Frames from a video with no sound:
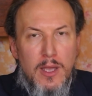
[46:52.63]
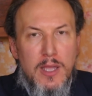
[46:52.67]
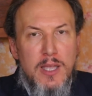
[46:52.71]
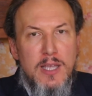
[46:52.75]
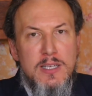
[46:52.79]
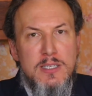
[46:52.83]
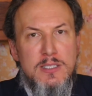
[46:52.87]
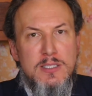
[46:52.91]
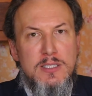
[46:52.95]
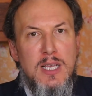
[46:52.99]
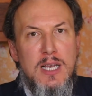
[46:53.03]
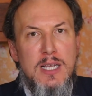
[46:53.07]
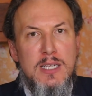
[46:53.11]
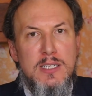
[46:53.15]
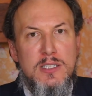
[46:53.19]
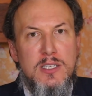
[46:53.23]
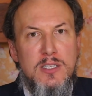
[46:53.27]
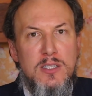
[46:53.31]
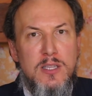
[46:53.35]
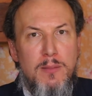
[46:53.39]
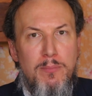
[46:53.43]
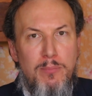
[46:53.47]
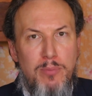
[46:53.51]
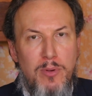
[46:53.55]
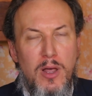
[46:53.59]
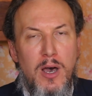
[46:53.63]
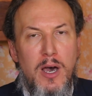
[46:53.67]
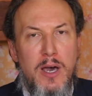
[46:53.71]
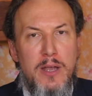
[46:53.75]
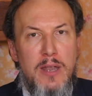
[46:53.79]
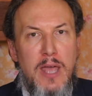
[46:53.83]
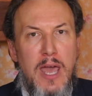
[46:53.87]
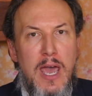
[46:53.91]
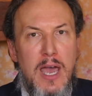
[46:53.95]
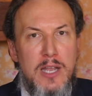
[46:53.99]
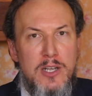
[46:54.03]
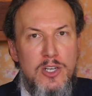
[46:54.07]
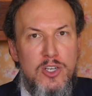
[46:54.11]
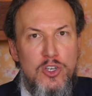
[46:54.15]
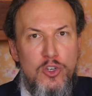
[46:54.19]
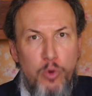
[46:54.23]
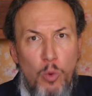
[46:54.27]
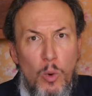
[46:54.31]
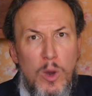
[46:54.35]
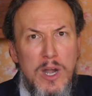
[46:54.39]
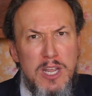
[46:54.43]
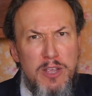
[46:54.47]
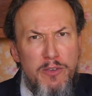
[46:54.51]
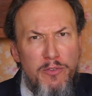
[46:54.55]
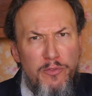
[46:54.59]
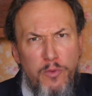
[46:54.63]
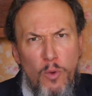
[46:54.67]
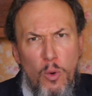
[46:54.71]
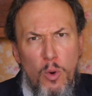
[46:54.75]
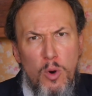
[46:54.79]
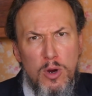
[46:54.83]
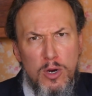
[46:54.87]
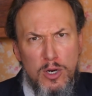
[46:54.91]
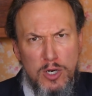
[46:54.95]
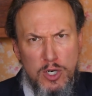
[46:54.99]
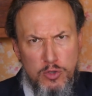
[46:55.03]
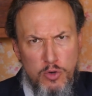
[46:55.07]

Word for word: he says that the blood had 24